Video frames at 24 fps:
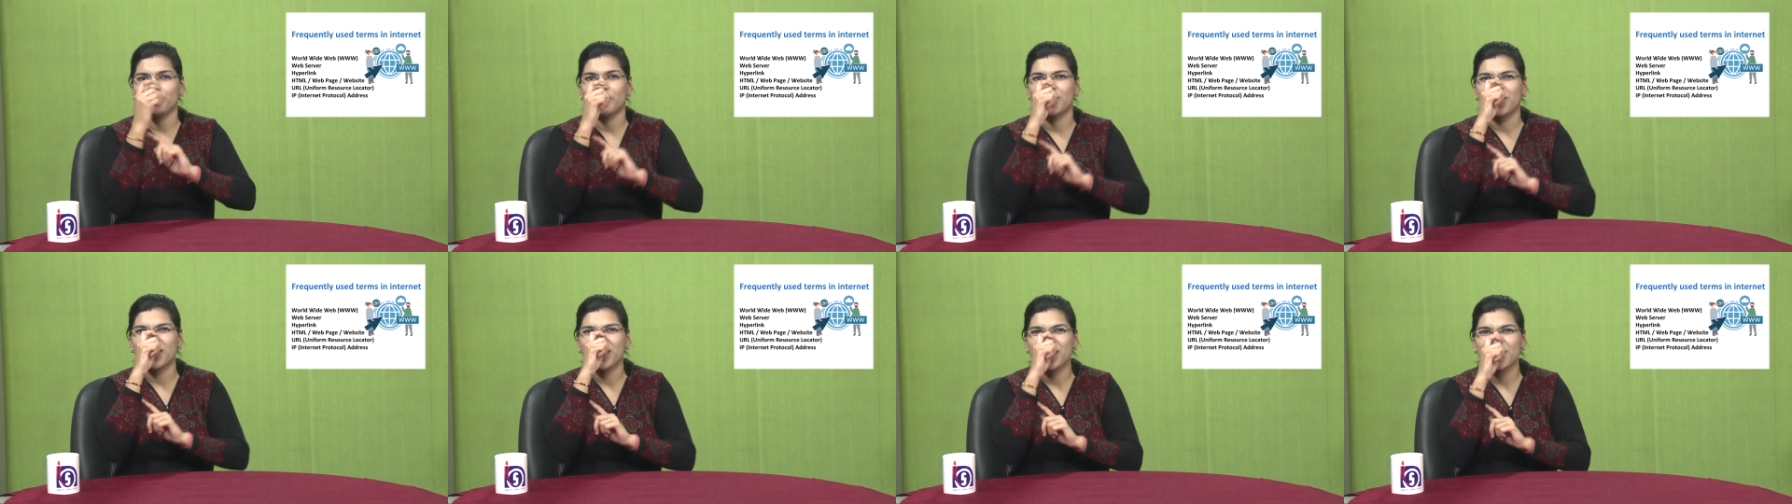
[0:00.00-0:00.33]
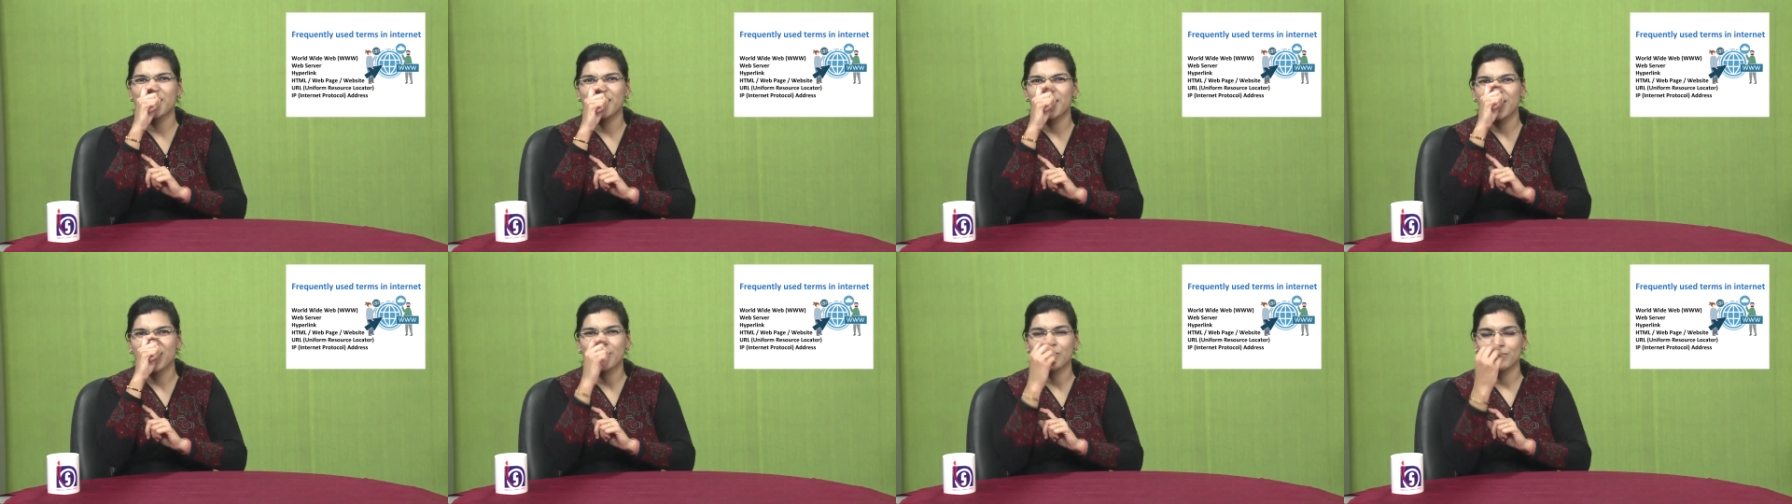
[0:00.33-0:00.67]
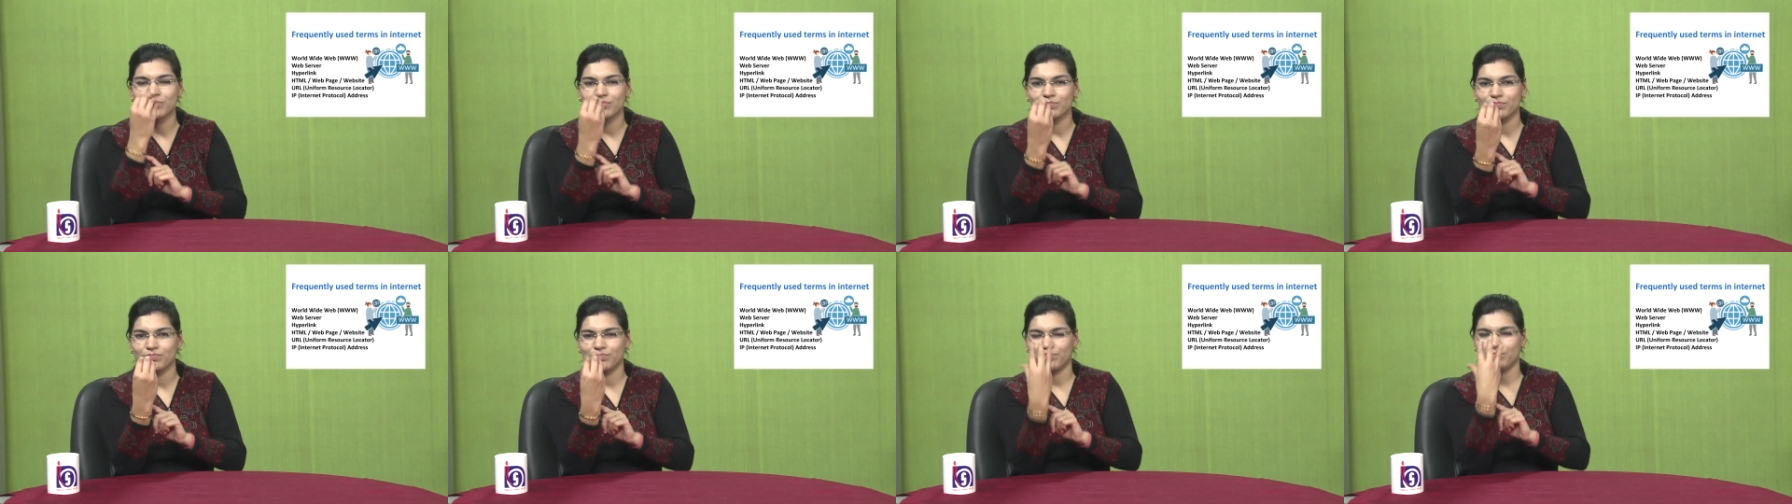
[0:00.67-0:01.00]
that are
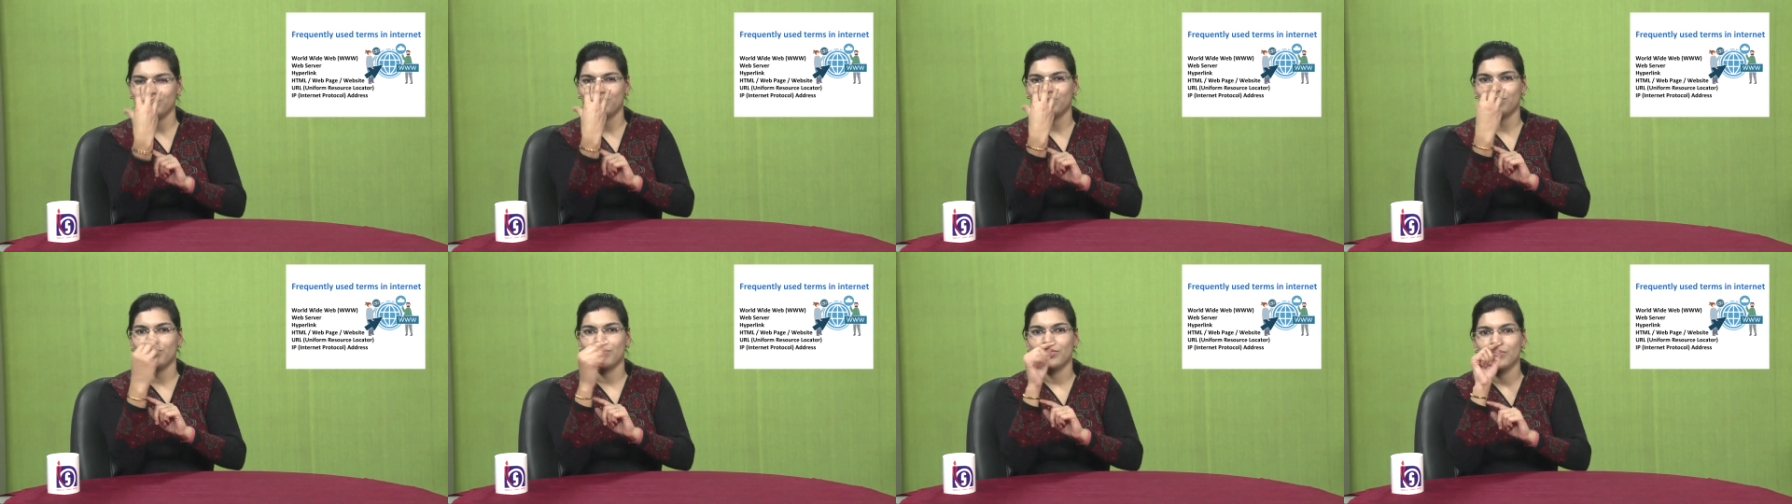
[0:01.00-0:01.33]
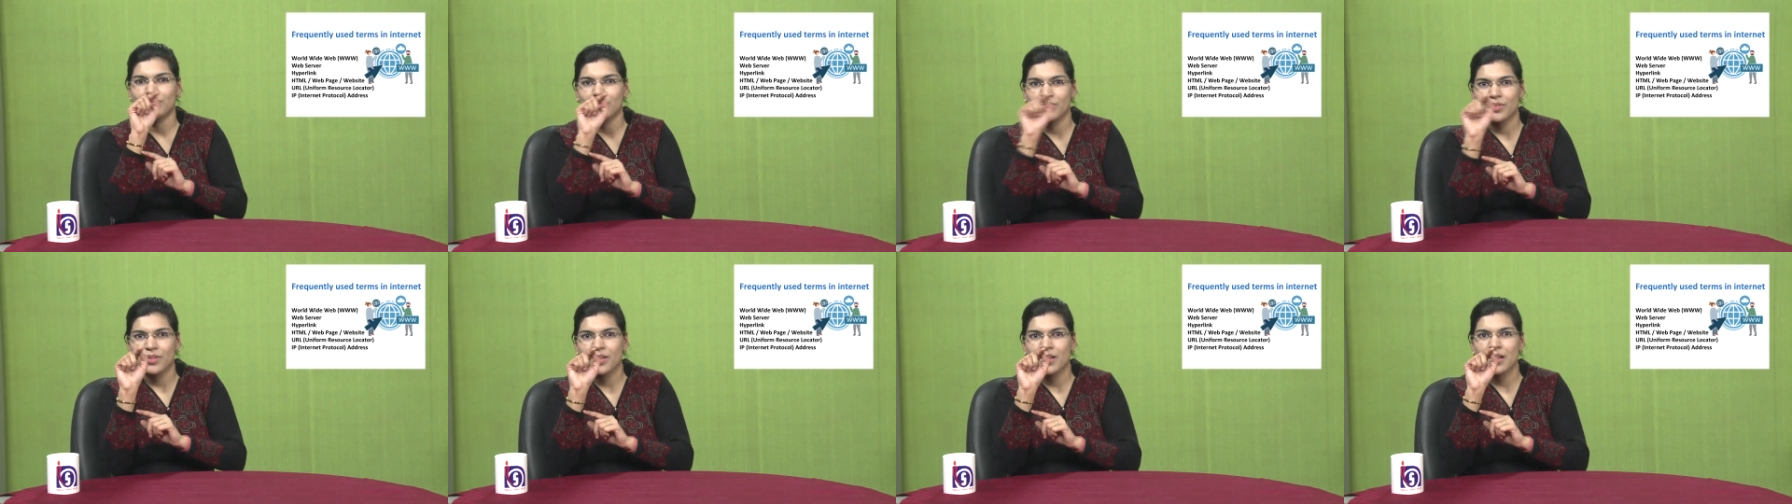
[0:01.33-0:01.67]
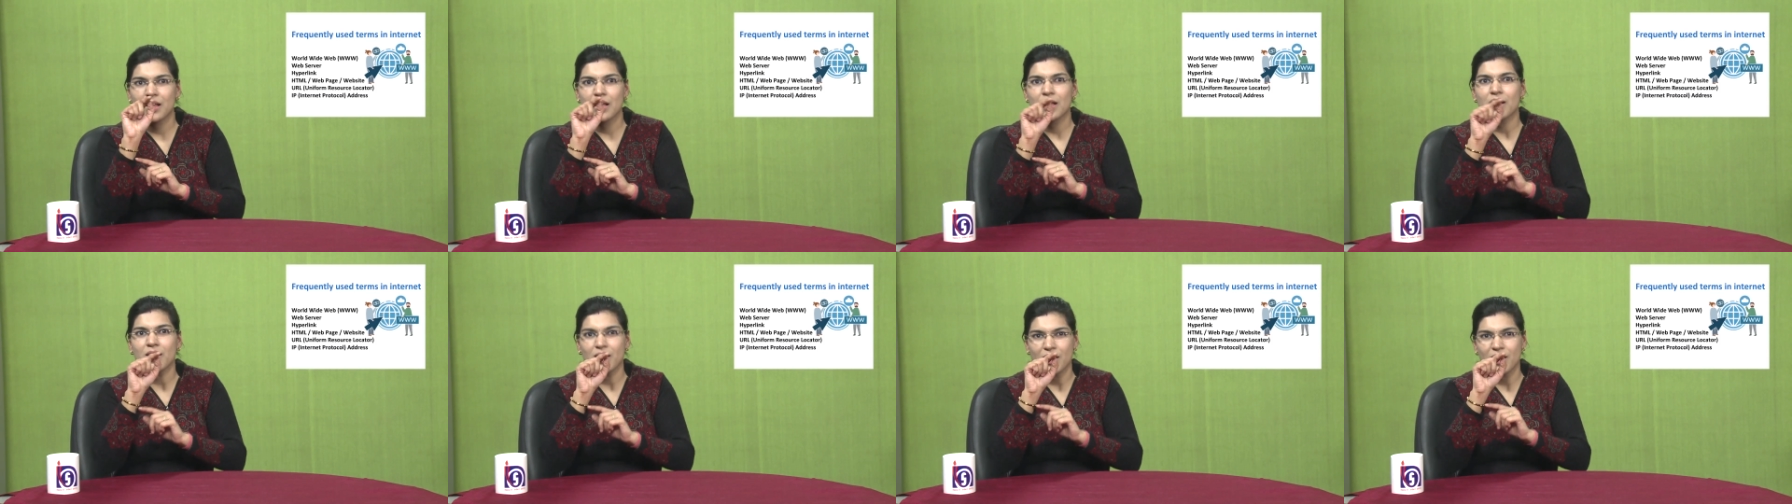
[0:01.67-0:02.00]
shared
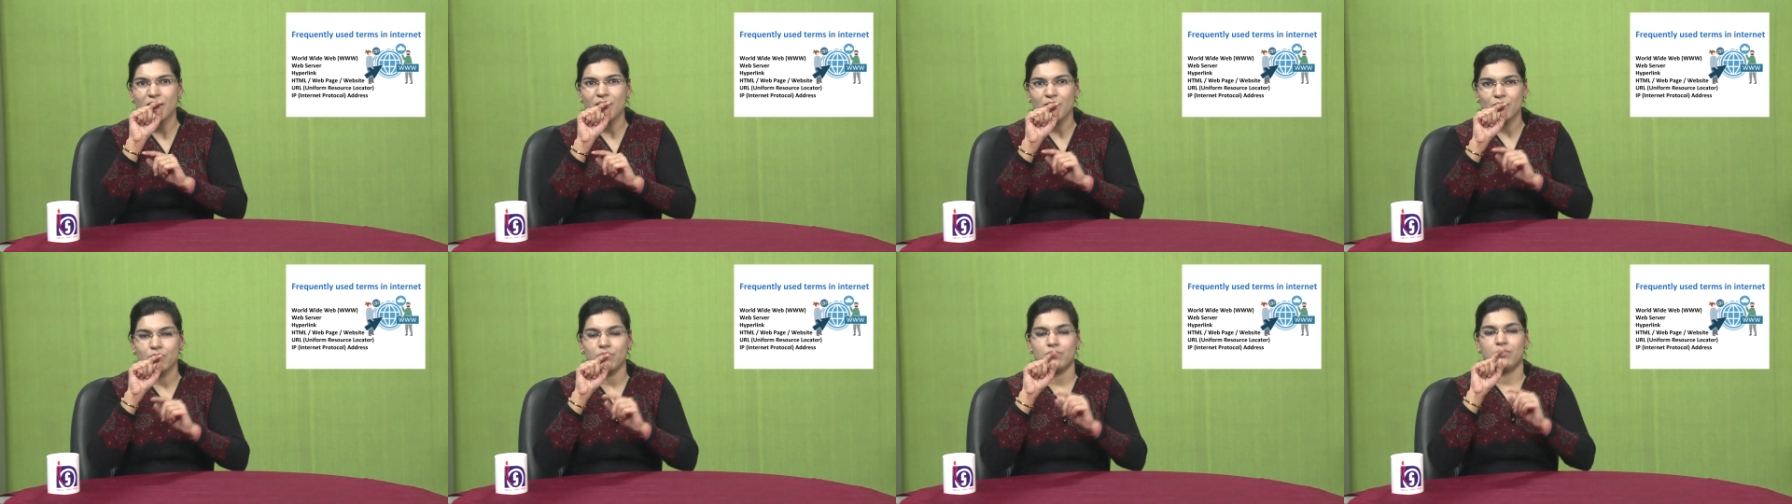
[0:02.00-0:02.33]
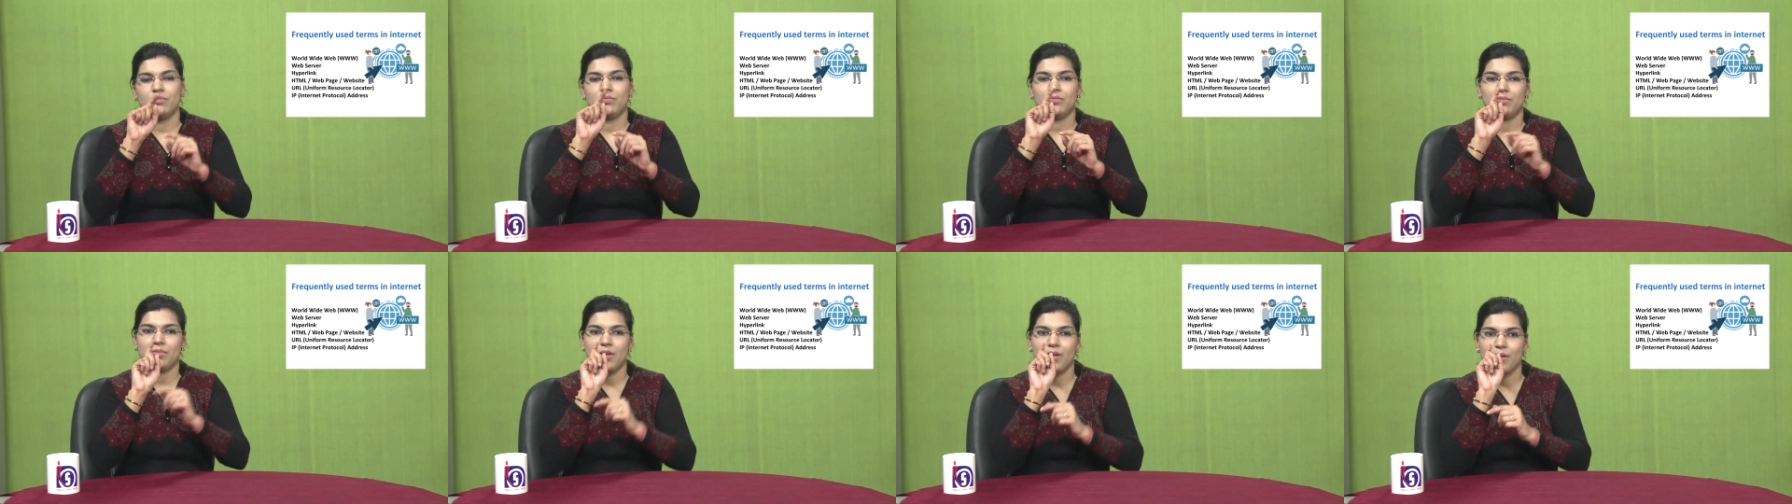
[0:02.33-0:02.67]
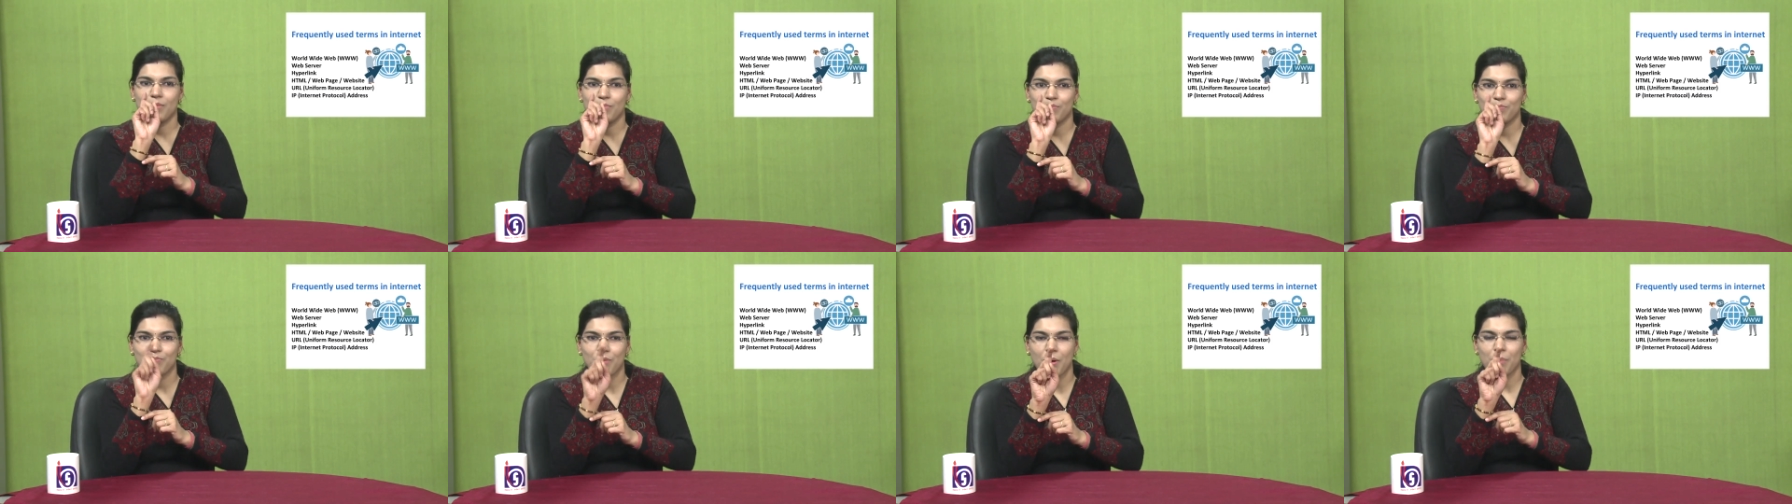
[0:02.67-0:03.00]
and are of blue
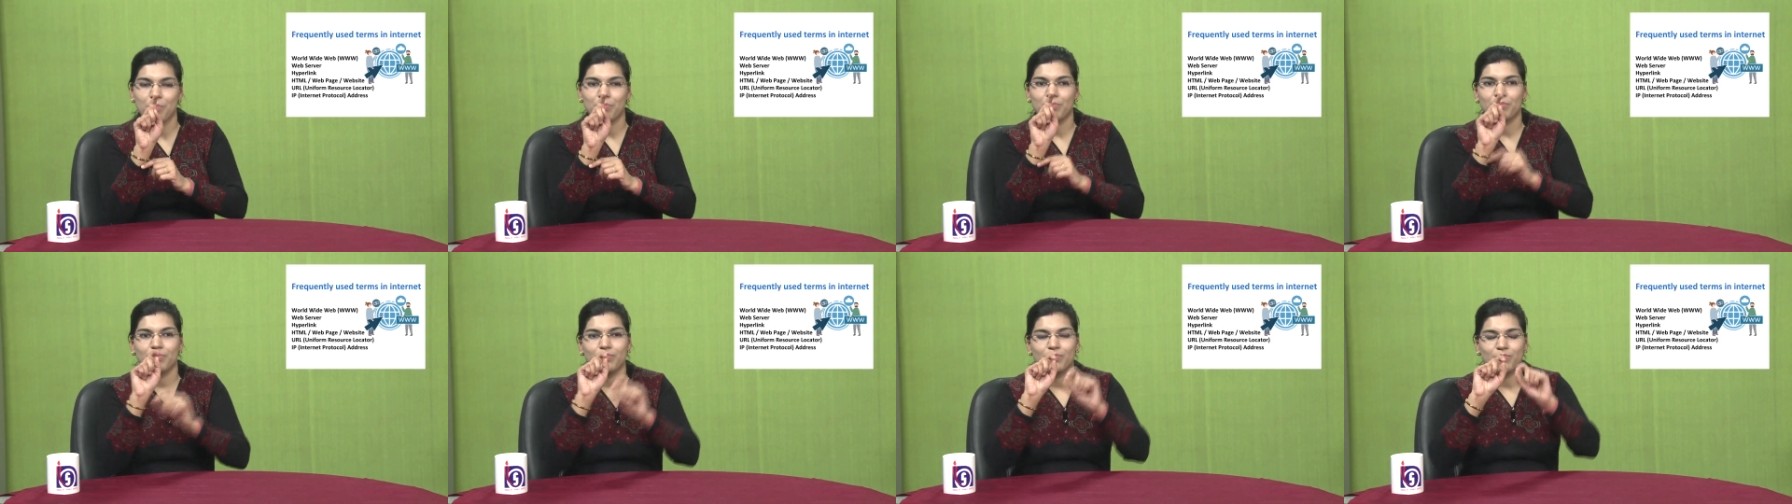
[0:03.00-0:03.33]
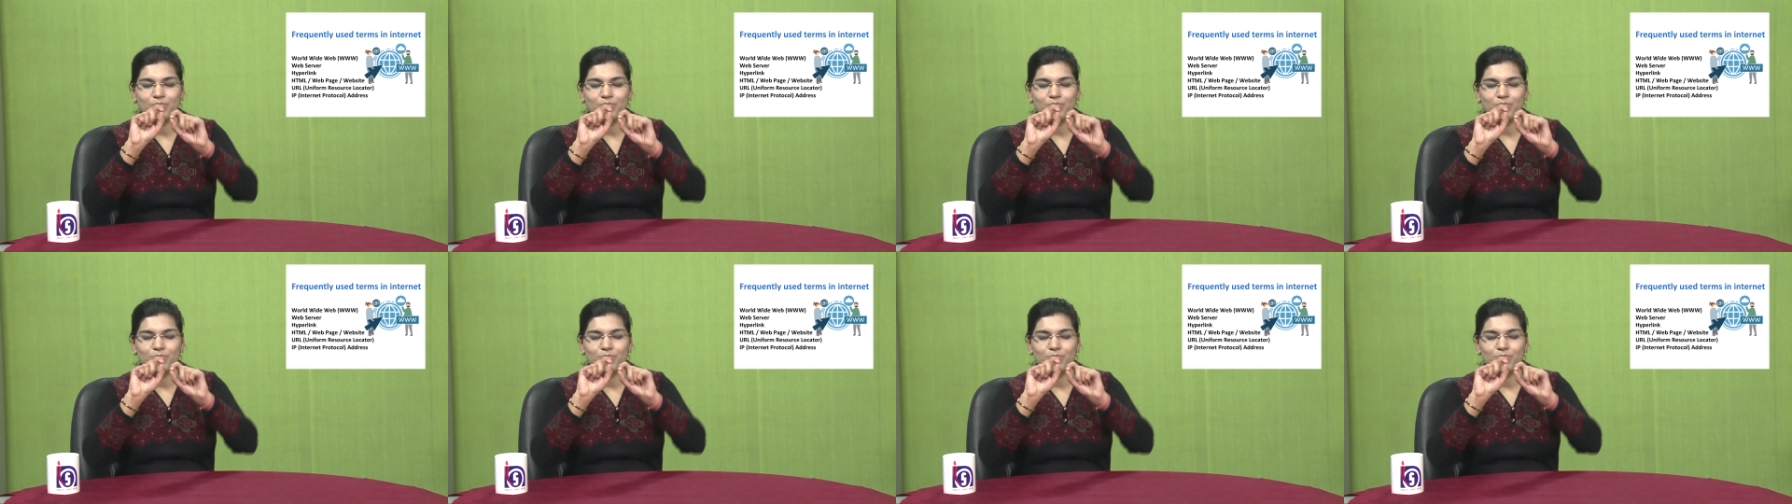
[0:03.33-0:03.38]
color